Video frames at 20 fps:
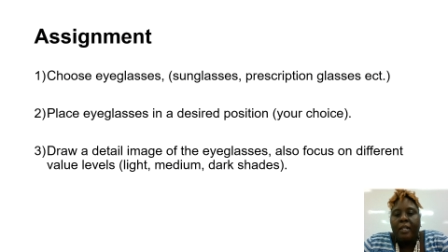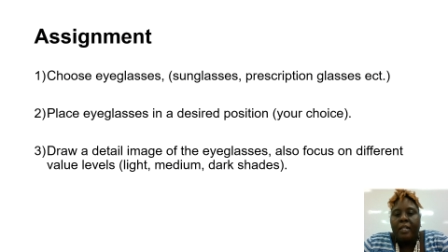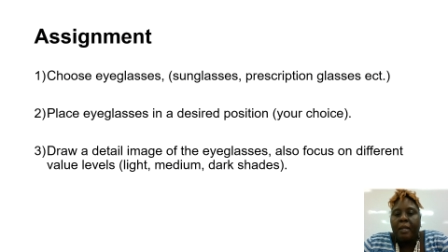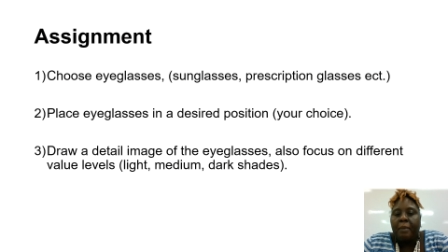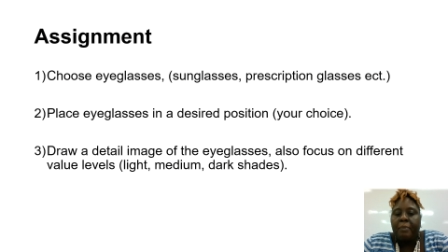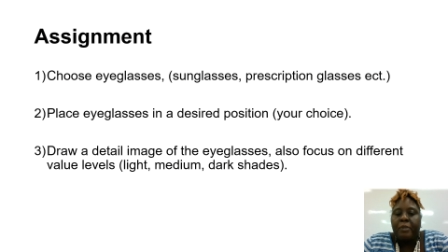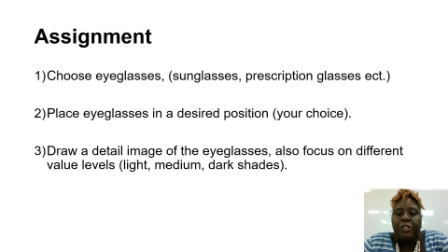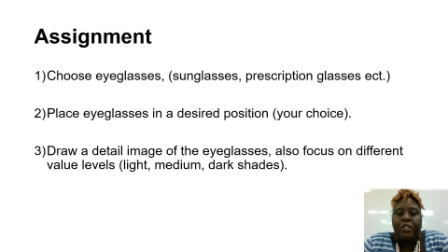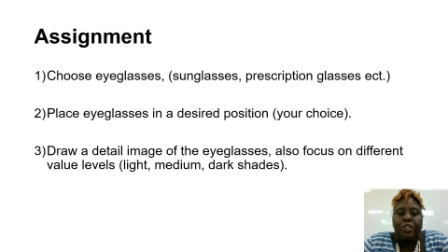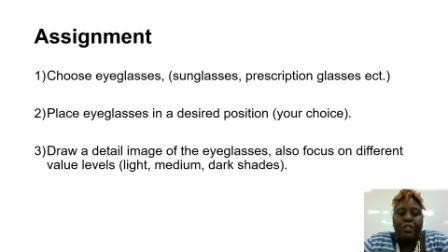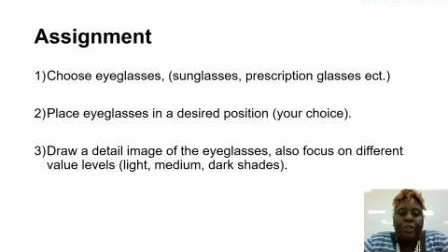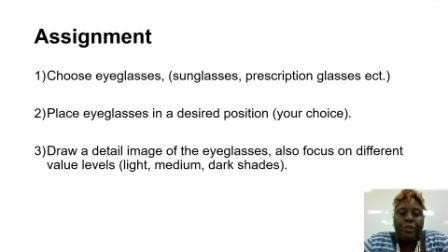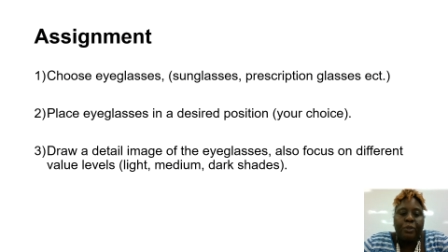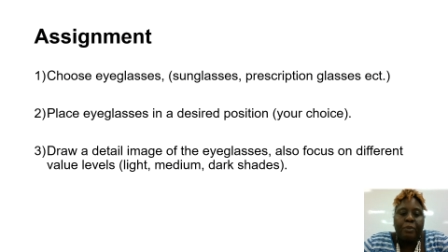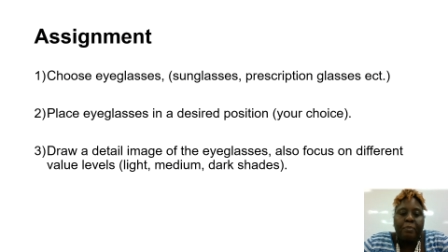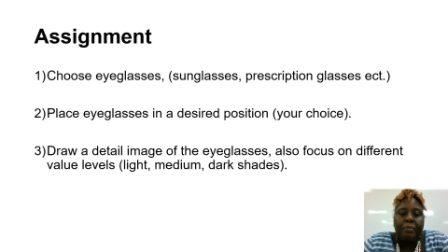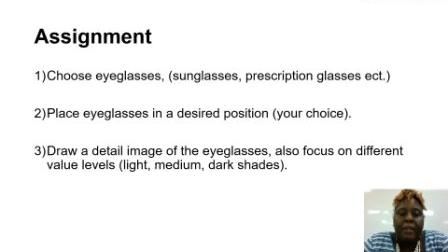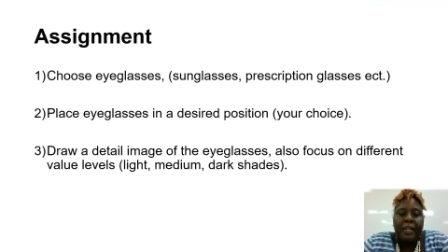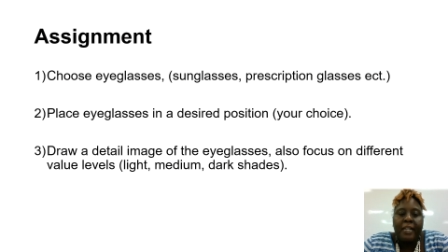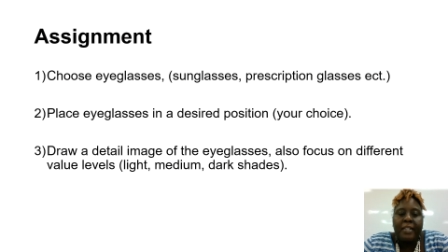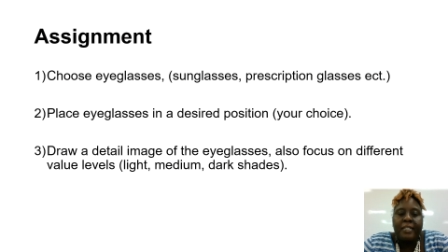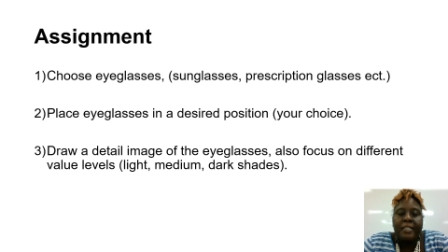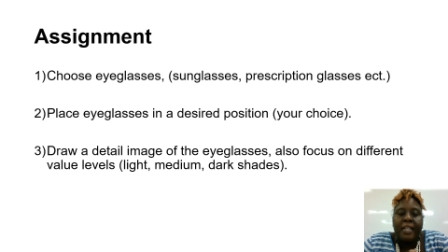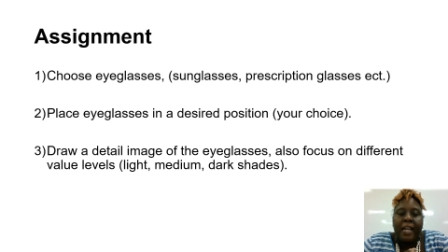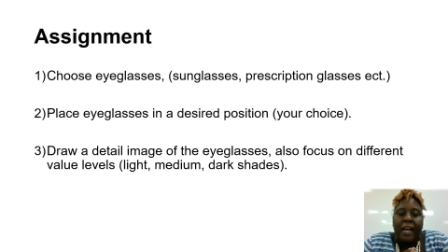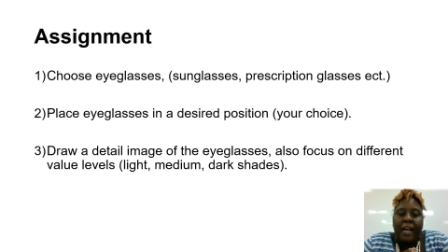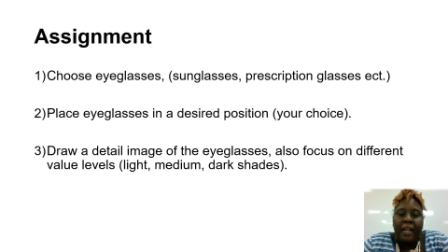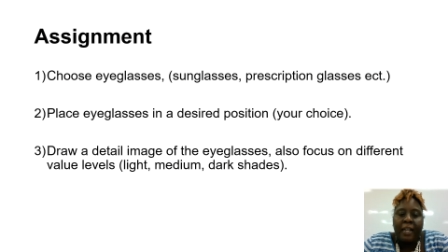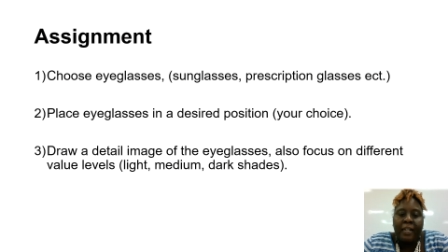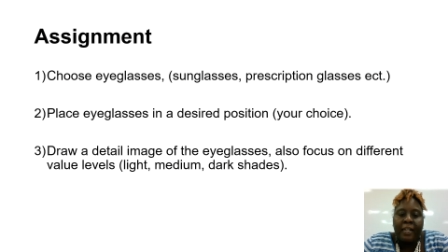Number two, place
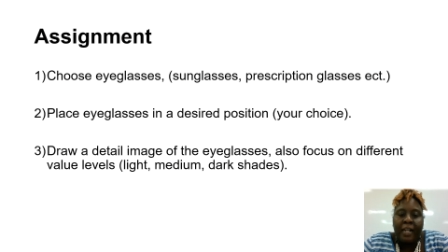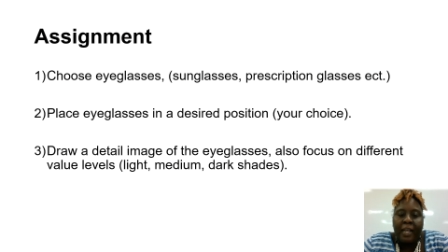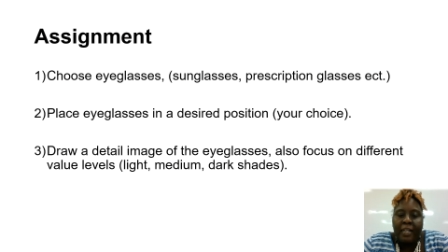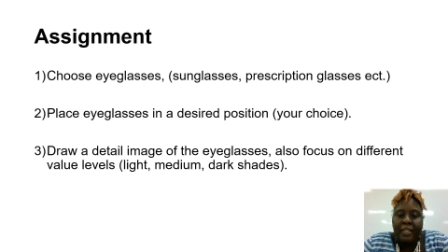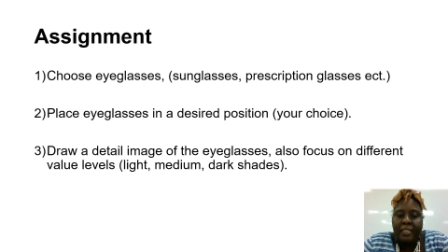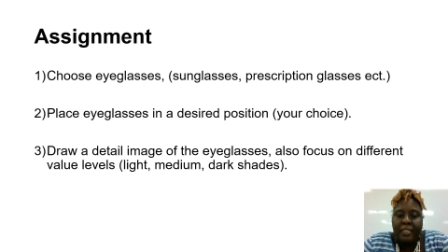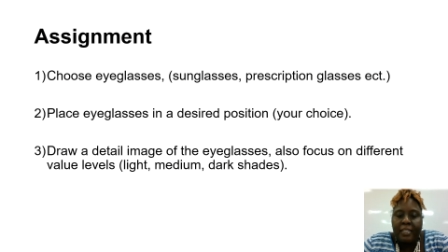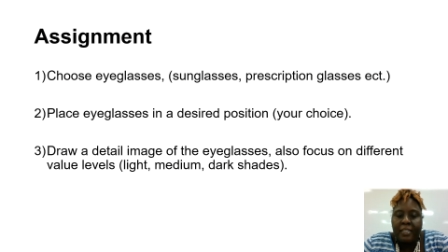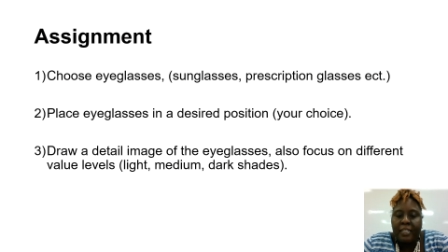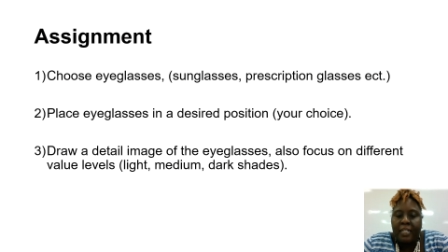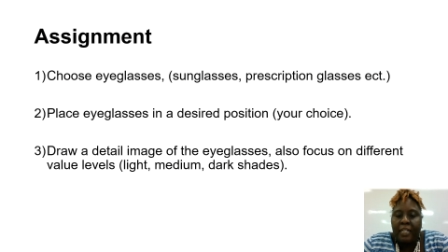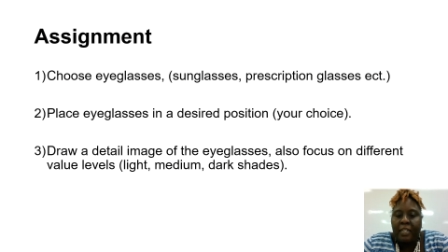eyeglasses